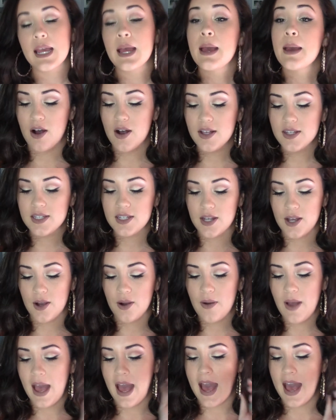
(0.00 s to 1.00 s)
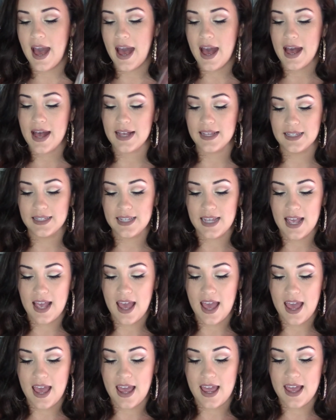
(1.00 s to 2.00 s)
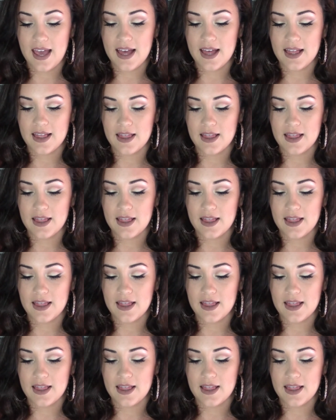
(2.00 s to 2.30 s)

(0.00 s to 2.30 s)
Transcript: it also has a